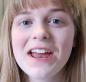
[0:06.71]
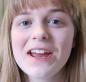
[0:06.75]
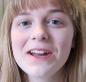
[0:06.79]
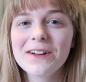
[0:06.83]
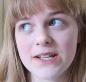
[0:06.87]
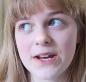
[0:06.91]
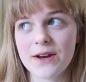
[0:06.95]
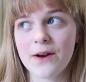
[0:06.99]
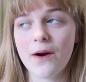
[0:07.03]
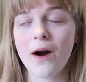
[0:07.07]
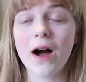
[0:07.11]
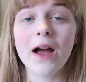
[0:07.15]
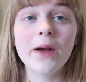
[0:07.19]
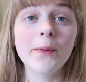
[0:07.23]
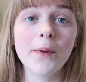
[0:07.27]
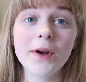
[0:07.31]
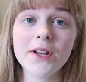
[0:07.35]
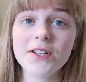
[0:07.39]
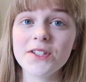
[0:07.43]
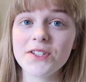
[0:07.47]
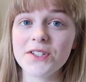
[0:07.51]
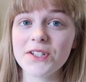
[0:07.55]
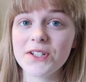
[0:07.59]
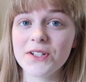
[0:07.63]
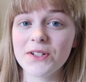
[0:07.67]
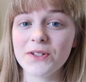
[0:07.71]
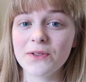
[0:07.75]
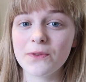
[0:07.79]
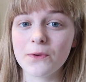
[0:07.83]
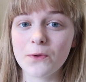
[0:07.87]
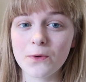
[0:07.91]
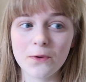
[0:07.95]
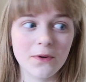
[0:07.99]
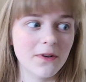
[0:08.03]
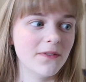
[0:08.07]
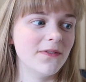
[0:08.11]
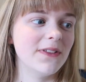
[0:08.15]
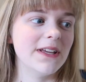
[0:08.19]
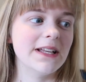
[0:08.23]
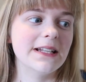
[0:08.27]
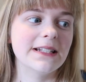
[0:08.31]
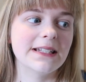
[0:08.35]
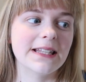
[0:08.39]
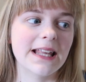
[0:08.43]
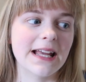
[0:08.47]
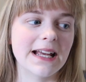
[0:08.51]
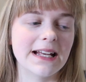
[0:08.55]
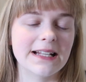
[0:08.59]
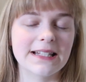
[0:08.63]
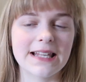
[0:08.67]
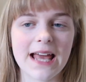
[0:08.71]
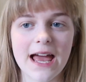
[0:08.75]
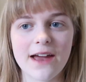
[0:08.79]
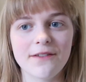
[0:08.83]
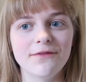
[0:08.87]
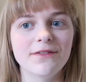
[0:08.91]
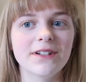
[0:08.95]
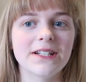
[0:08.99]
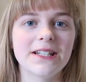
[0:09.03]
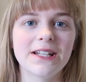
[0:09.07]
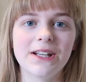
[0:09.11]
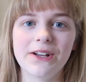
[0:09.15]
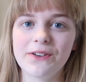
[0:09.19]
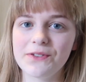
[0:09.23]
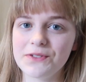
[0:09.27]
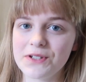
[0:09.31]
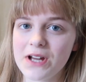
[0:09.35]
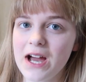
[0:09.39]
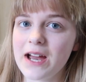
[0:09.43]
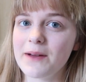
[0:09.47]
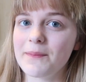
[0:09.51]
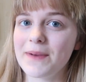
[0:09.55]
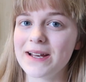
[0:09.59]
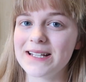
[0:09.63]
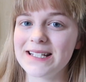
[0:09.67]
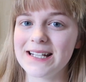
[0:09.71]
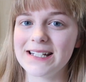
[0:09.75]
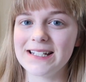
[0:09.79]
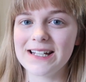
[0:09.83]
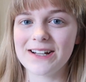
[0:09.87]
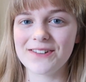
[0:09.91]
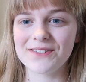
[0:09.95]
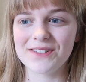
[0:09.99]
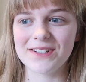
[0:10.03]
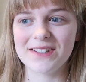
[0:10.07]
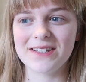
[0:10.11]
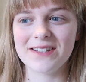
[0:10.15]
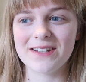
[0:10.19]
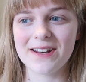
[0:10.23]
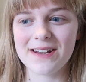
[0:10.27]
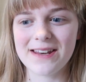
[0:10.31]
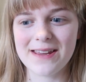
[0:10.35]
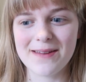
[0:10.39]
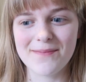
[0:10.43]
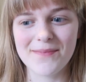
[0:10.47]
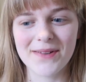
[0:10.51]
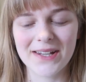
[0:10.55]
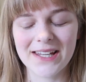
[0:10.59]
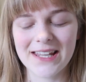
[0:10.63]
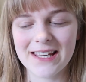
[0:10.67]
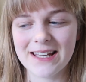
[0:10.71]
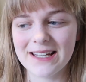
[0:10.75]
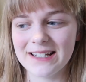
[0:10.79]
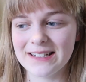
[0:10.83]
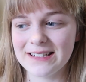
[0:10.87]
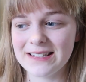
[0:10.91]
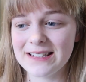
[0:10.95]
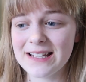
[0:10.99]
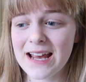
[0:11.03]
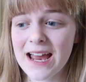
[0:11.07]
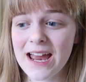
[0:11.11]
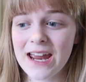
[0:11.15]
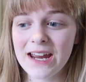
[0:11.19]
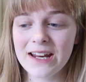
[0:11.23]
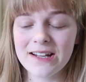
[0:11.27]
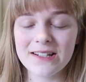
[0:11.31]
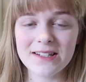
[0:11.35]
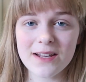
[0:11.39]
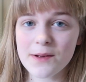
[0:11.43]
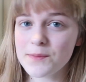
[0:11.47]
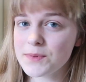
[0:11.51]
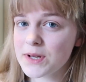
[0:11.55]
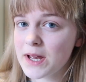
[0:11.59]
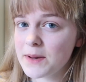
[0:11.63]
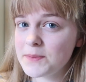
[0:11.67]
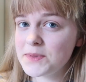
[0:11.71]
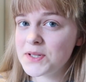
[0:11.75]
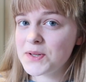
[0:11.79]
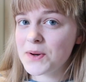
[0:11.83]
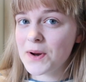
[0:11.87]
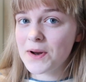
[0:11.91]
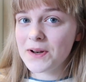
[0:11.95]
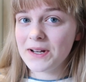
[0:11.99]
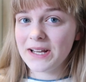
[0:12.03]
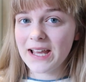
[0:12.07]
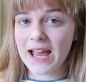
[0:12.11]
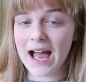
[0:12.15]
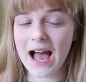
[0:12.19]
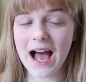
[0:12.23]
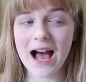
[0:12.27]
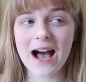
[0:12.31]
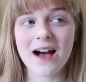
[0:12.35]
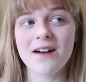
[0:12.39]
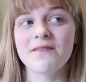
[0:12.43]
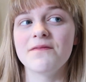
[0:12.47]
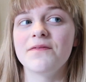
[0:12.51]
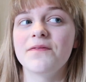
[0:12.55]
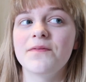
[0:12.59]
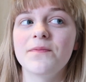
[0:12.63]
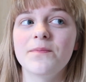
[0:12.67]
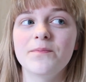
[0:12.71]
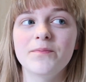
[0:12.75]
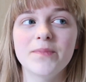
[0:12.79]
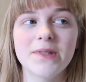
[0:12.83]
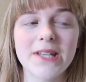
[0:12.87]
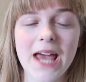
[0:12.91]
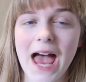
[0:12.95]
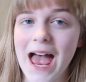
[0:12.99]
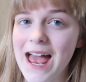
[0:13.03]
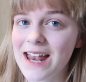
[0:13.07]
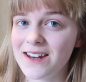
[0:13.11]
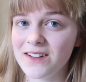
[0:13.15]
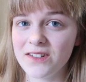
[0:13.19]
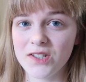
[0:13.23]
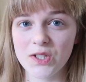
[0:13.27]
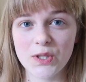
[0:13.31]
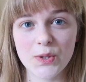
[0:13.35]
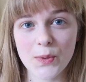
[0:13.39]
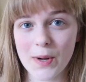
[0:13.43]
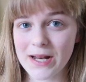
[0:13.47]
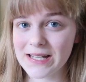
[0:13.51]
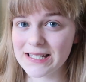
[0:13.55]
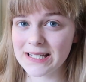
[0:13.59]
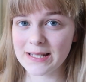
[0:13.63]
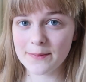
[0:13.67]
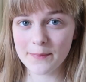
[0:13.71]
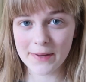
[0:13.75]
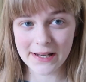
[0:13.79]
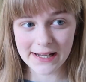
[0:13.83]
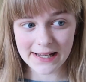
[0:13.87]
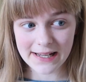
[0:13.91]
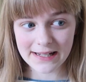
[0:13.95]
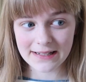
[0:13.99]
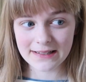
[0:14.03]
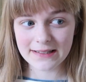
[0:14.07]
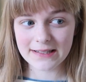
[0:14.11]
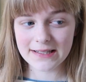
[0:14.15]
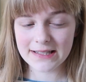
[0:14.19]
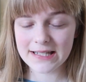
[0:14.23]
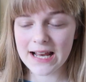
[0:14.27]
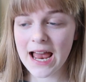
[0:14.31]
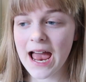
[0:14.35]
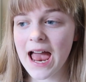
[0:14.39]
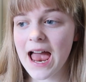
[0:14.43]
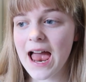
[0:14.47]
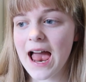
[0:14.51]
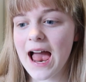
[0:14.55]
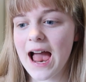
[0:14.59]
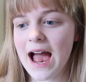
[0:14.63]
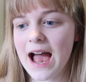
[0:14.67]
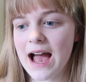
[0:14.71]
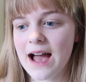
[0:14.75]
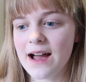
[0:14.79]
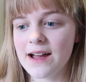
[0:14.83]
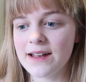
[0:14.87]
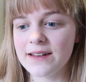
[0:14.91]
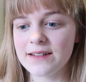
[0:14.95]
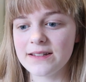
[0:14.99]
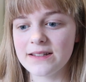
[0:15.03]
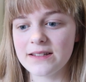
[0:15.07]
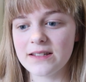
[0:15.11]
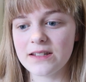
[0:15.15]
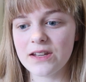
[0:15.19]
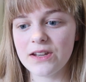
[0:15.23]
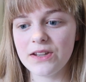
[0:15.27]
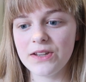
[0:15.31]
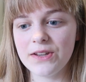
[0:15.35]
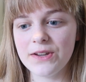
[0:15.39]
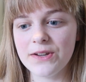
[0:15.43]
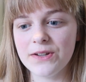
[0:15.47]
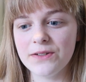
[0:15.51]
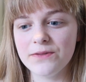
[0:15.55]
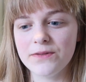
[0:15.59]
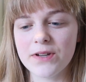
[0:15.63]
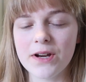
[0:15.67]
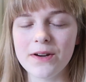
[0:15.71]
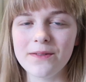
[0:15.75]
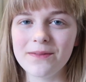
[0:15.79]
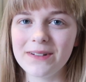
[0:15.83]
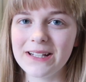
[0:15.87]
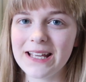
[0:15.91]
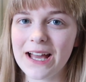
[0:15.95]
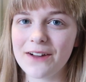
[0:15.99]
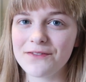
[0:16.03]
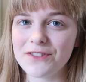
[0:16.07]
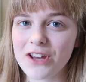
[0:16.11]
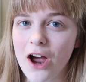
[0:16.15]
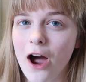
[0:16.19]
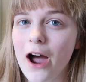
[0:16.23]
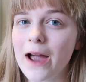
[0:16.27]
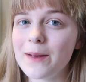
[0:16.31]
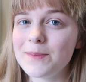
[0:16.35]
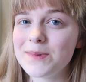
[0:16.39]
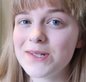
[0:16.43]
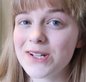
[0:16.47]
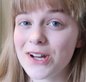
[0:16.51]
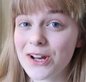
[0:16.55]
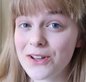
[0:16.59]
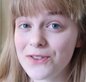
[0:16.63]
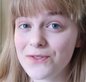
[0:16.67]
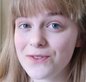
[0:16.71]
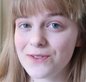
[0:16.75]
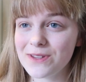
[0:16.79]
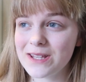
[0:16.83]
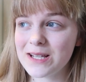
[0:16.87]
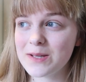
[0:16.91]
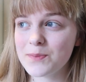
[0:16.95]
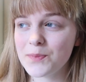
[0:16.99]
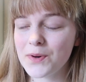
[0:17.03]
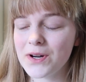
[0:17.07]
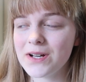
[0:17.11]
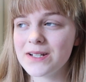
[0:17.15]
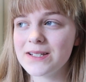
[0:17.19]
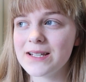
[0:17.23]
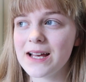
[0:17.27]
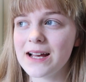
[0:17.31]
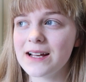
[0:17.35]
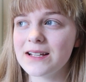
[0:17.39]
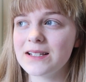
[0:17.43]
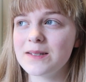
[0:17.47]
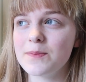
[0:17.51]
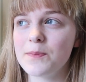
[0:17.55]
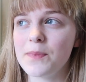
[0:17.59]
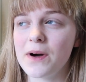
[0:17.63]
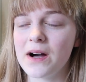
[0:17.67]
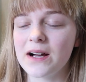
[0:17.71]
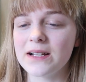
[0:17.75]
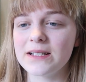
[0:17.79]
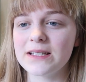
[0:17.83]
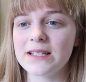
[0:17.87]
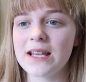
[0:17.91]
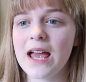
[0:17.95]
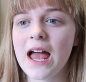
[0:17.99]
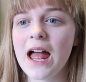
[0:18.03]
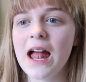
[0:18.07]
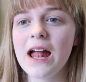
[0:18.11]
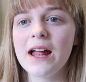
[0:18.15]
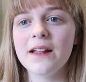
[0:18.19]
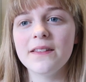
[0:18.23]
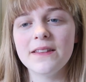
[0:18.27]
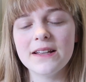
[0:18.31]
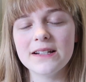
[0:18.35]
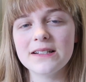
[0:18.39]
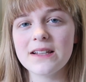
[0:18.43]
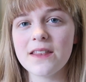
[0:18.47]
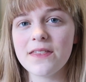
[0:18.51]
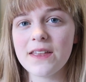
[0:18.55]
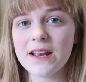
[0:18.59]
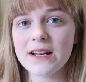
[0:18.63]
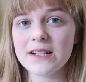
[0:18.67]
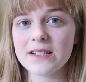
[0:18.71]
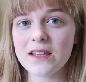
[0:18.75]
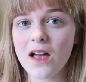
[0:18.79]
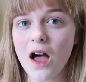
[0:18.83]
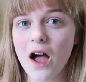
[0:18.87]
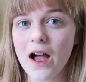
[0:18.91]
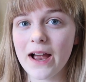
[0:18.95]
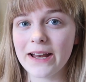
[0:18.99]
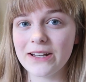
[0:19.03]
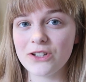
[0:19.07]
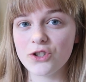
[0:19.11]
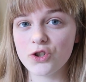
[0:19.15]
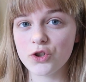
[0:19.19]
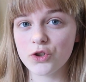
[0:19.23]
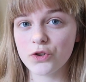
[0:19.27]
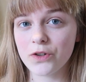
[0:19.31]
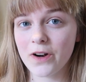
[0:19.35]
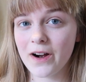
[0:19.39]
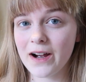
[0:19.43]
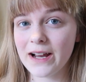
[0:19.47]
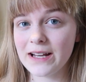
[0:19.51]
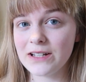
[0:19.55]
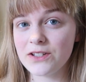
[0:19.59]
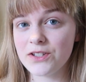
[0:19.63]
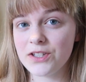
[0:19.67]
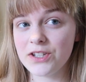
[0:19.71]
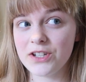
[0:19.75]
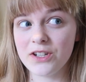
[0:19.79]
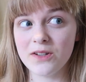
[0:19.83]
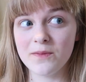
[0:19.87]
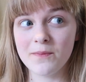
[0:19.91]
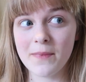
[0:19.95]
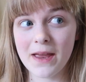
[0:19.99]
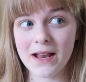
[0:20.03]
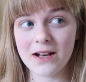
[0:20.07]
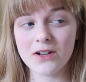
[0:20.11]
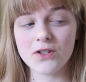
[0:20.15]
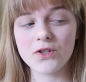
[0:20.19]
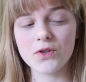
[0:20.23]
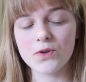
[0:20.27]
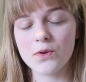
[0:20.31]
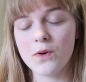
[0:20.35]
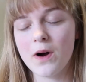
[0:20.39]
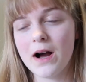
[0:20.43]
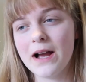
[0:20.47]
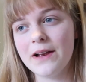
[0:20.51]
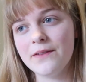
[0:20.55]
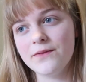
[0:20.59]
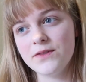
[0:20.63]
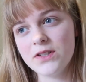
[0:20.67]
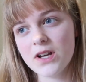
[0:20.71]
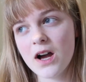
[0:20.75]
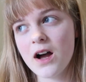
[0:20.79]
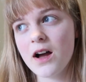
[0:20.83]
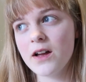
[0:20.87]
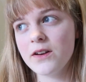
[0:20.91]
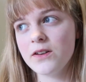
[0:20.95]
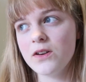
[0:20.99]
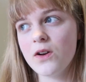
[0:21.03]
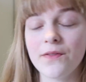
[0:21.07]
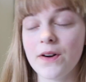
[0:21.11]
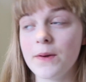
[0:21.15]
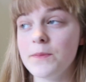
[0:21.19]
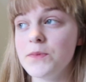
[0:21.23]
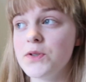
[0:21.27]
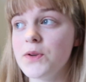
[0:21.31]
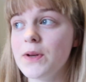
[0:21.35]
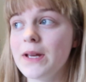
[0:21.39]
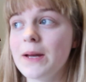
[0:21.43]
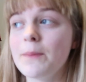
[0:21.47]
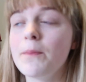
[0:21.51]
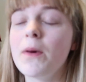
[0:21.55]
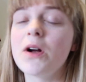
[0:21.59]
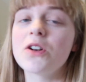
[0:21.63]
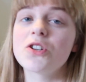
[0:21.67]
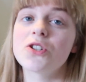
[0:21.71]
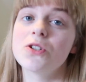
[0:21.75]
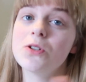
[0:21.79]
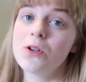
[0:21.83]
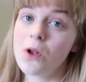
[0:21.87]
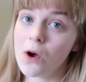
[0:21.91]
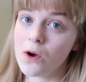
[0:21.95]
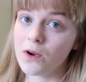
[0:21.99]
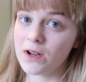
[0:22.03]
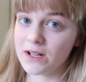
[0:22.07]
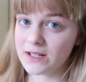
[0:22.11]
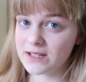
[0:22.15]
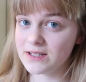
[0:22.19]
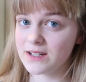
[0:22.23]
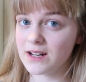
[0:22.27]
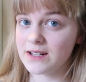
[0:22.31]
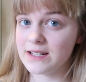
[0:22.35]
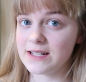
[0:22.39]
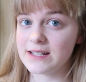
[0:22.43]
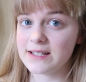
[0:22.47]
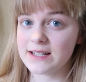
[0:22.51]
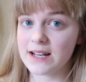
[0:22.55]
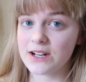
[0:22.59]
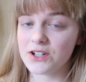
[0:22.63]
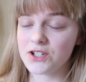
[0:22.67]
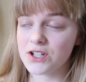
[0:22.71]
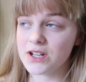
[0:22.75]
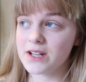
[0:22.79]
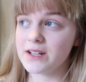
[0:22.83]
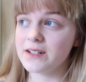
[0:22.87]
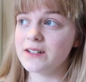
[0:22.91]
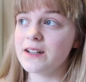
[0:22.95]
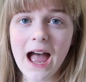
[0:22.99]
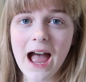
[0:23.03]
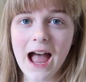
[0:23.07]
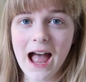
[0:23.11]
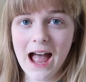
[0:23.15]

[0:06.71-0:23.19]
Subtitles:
So I won't do all of these things every single time I sit down to study because sometimes you only have 10, 20 minutes and you don't really have time to go through this process, but these are things that I try to make sure I've done if I'm doing a much longer study session.